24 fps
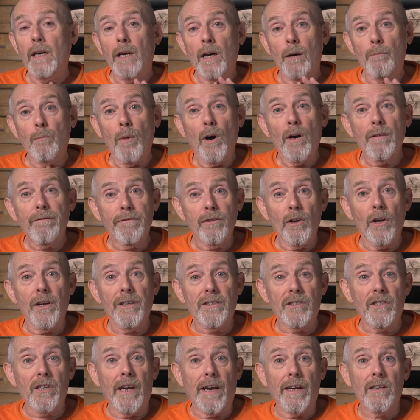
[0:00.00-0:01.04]
and my
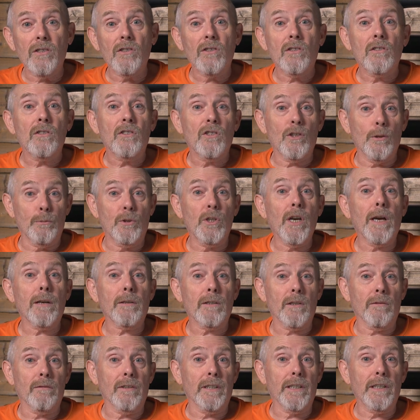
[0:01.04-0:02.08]
flight tests
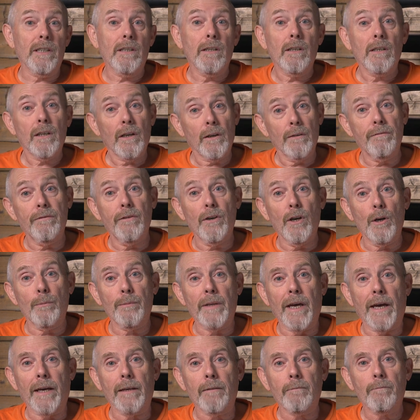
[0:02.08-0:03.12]
subjectively confirm
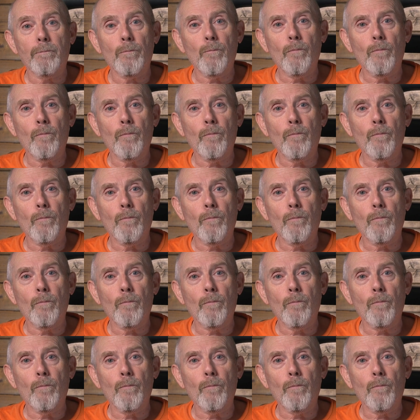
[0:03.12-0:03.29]
that.